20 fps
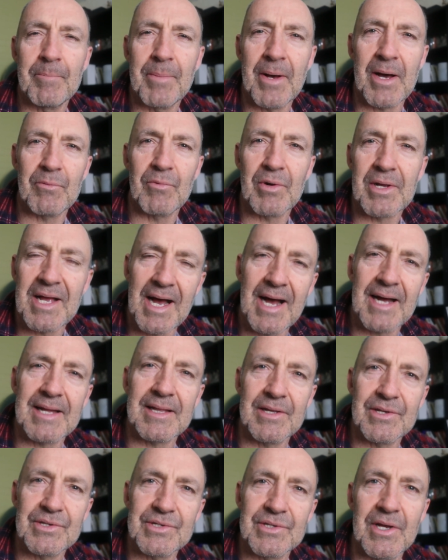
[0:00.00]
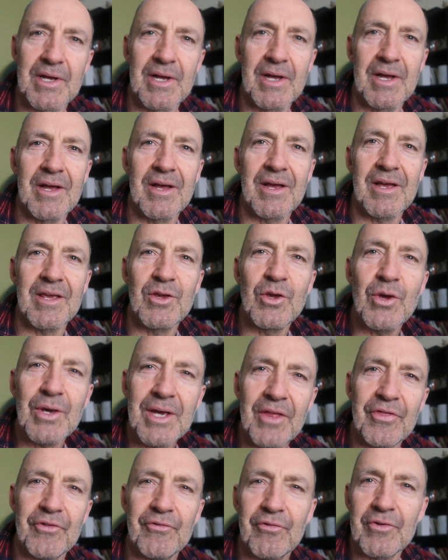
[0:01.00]
But regardless, you
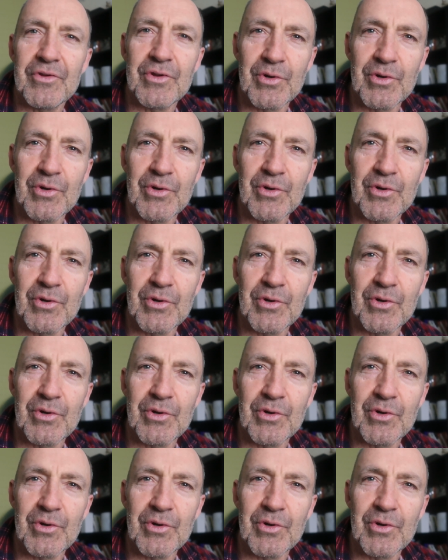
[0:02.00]
get through